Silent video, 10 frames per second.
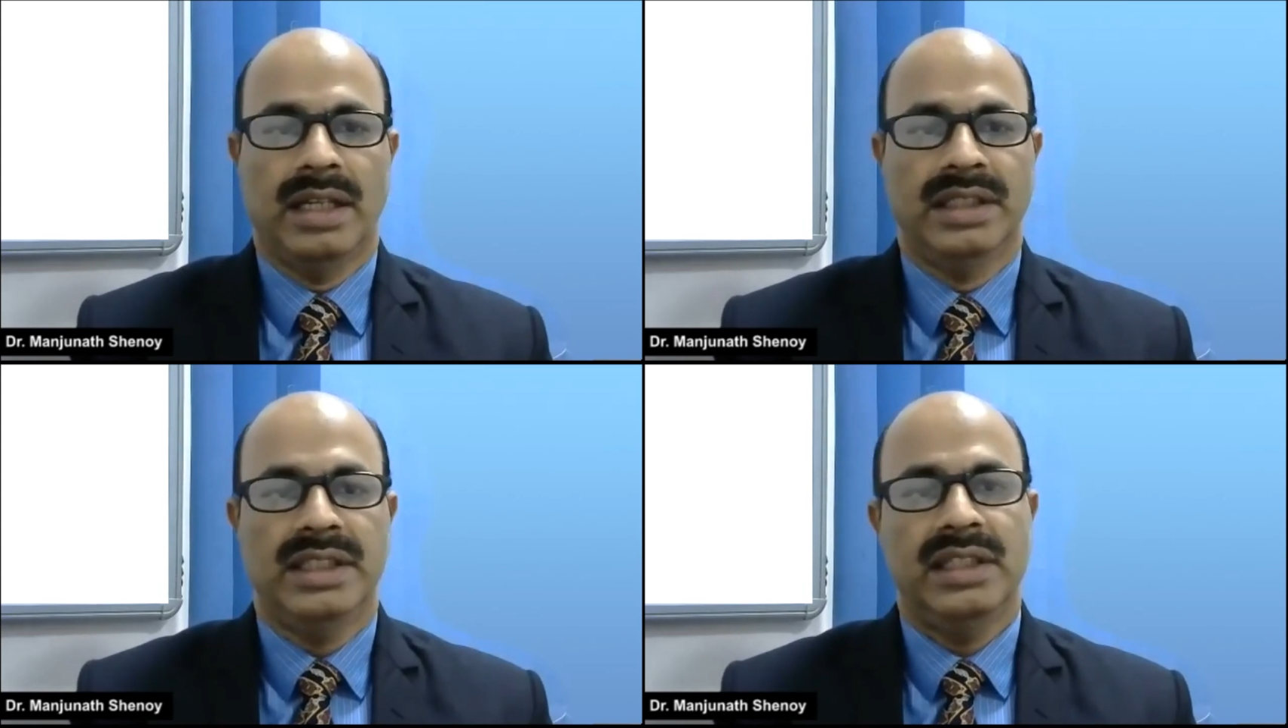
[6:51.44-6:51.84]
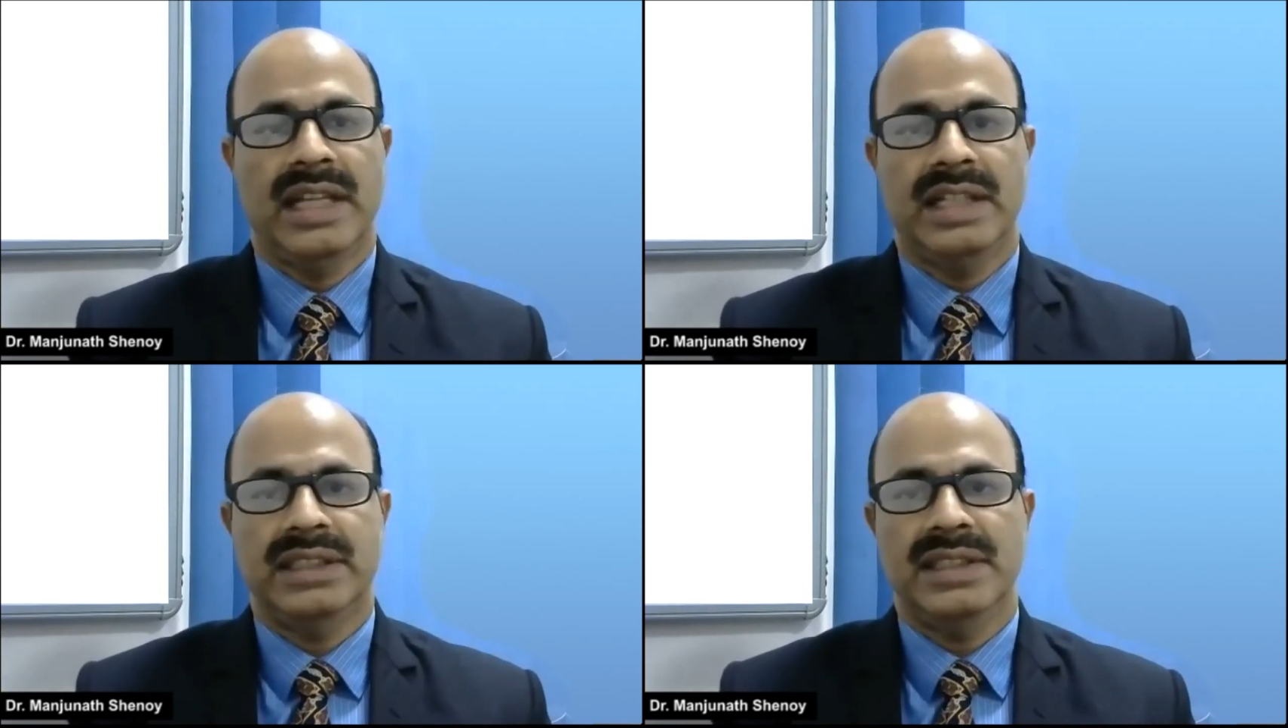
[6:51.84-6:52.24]
The
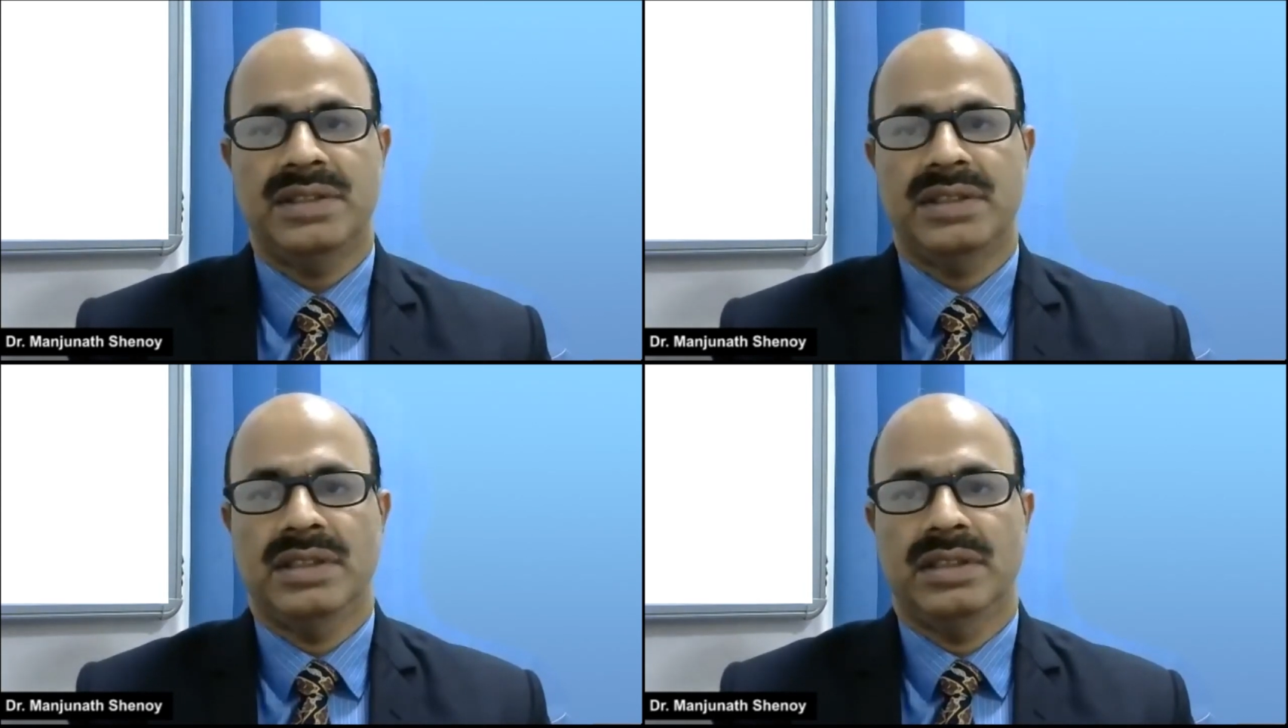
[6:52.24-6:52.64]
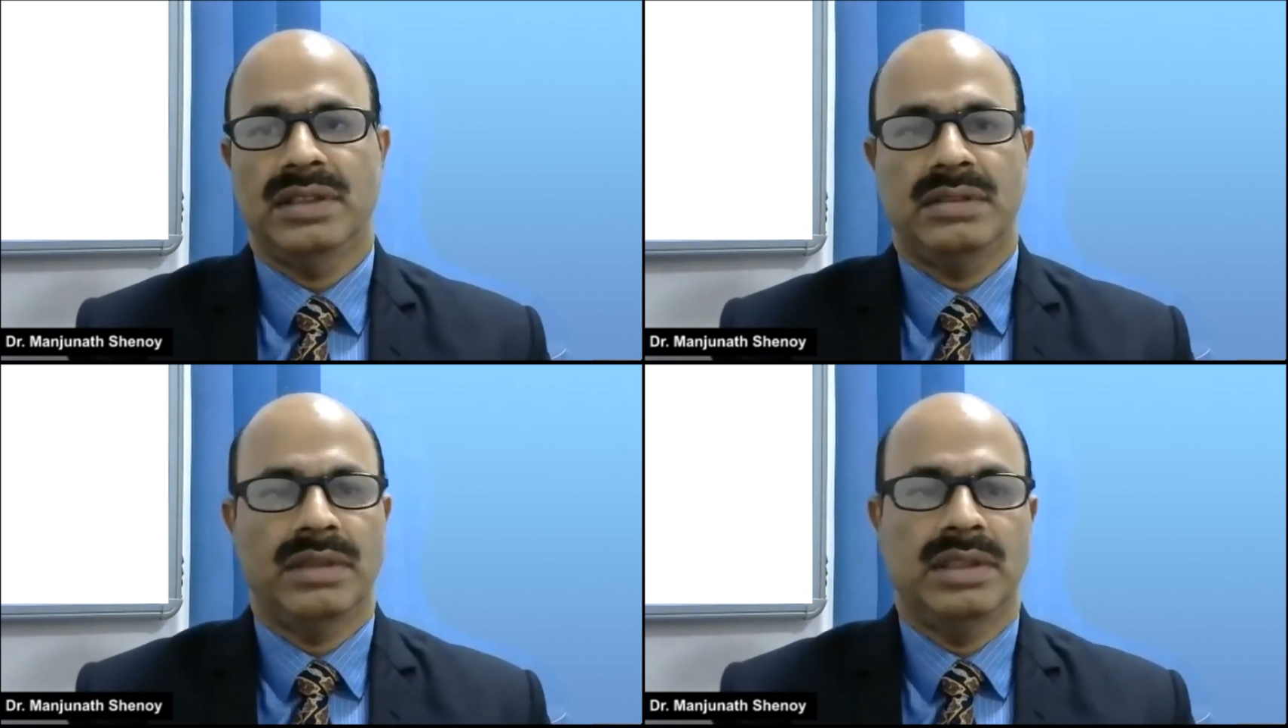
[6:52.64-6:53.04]
largest
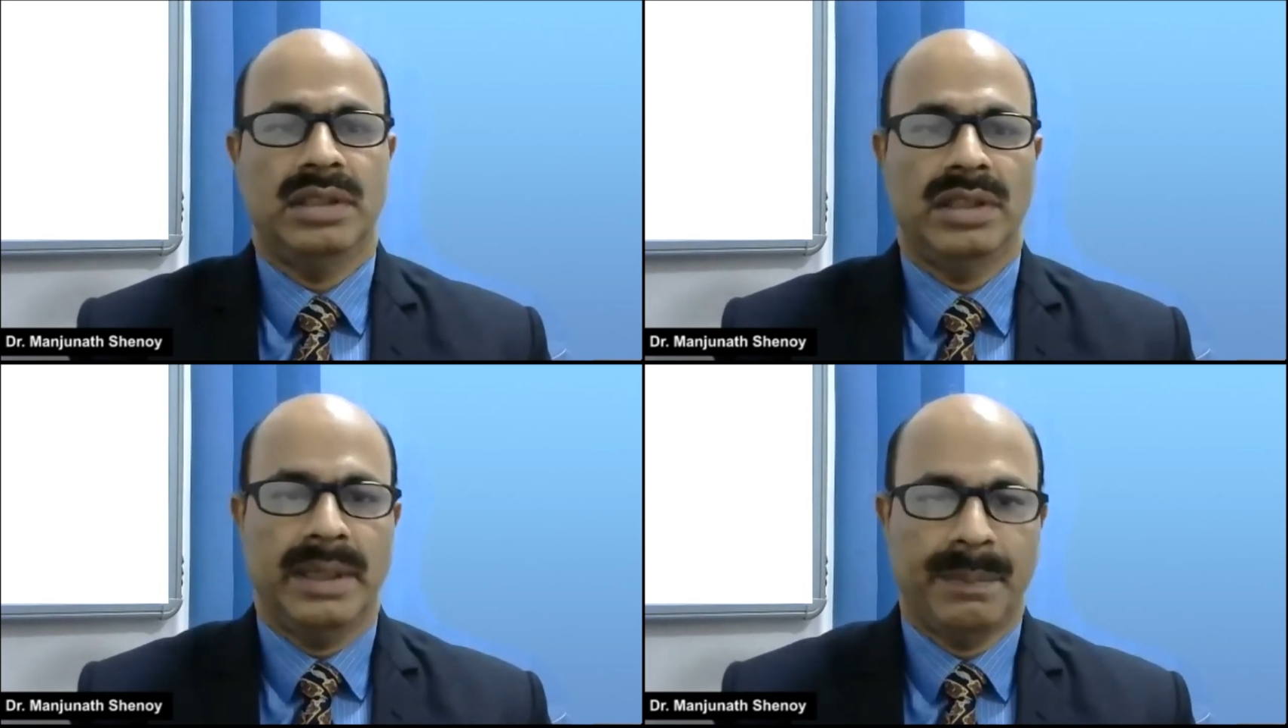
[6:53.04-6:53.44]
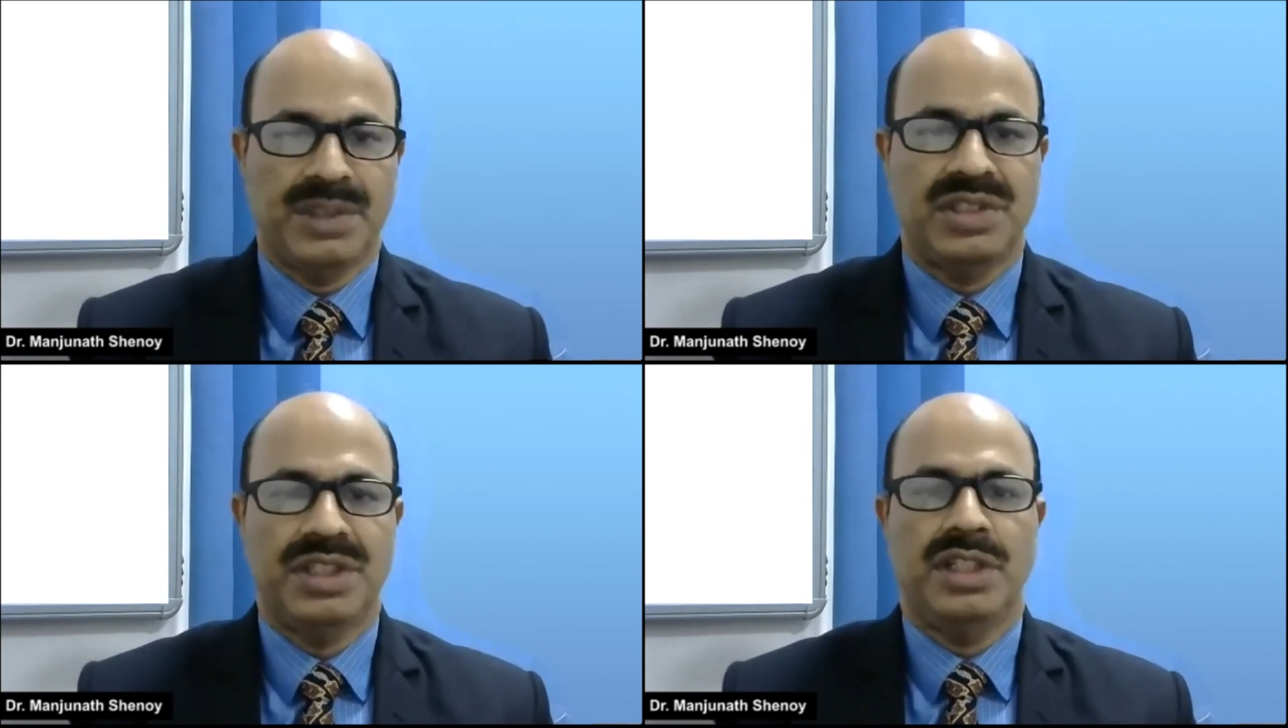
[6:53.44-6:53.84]

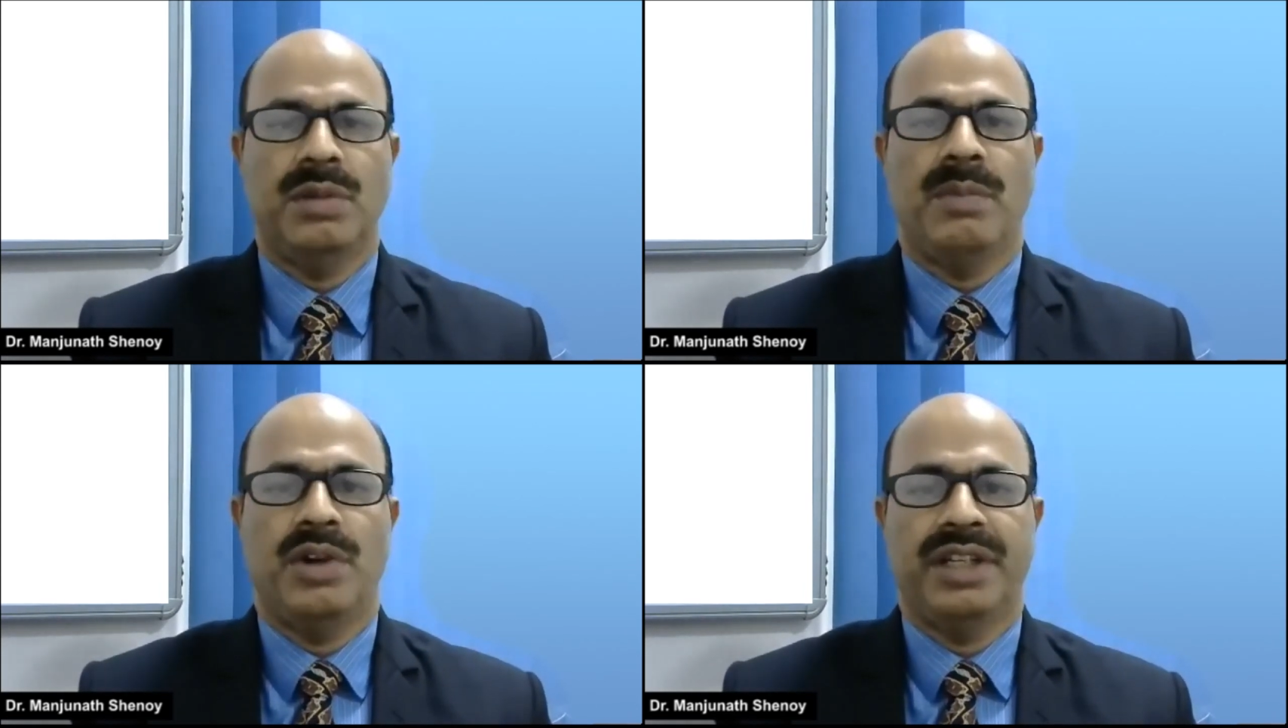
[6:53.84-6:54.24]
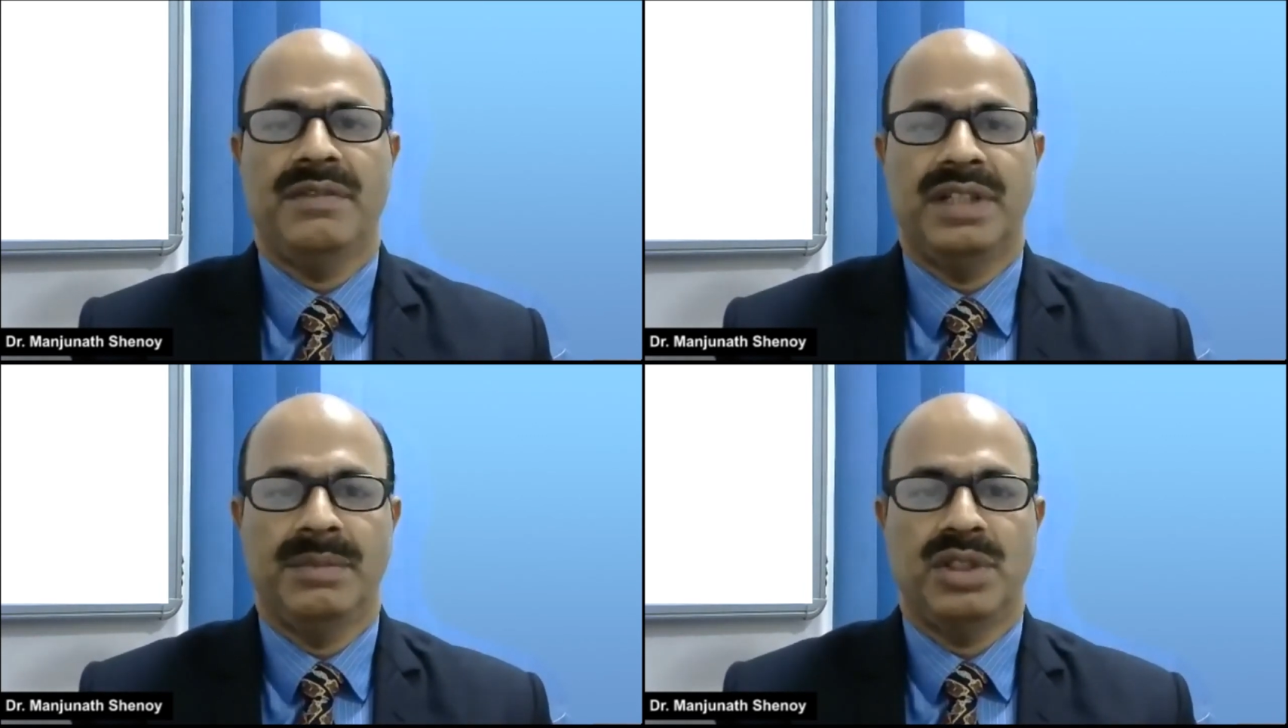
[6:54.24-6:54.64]
representative body
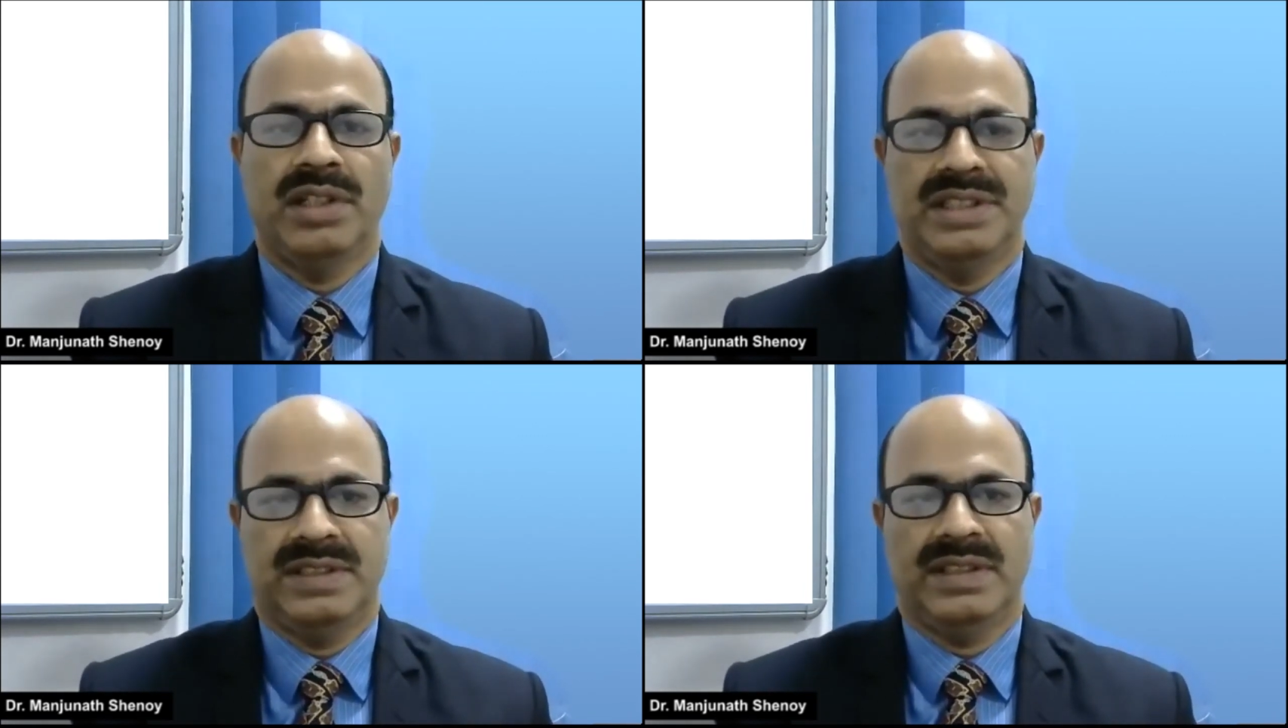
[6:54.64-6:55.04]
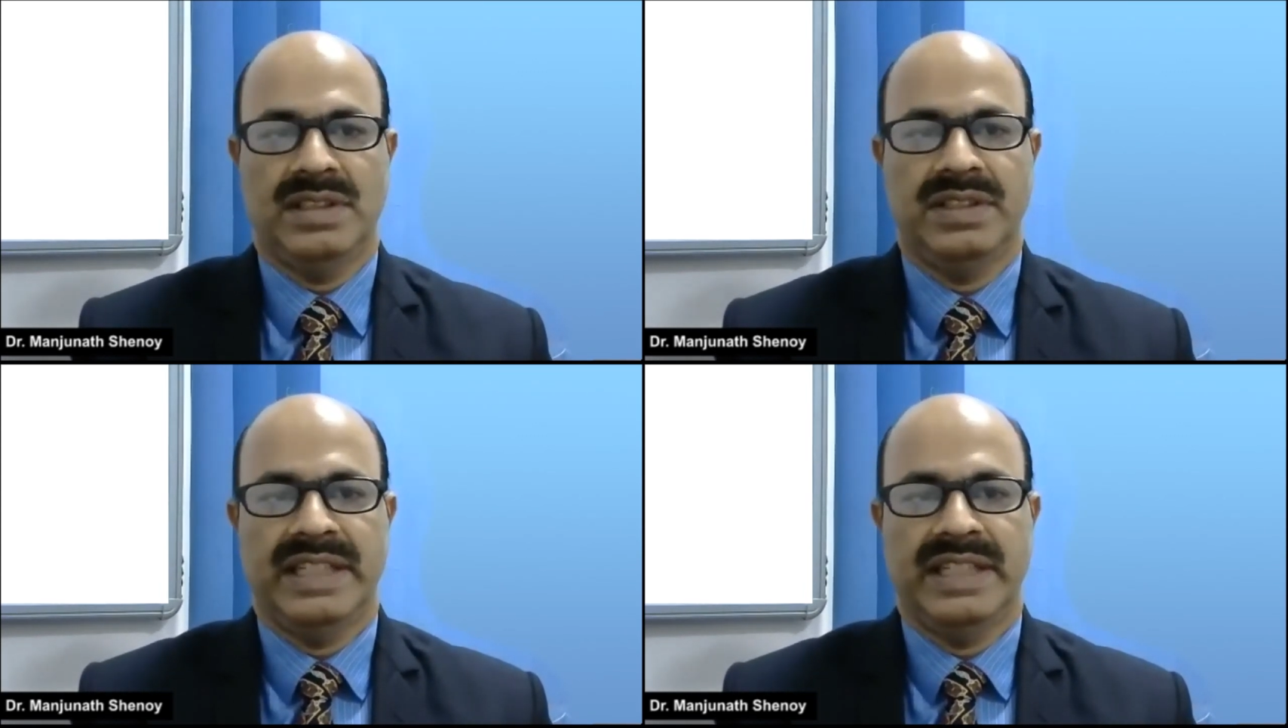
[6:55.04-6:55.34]
of dermatologists,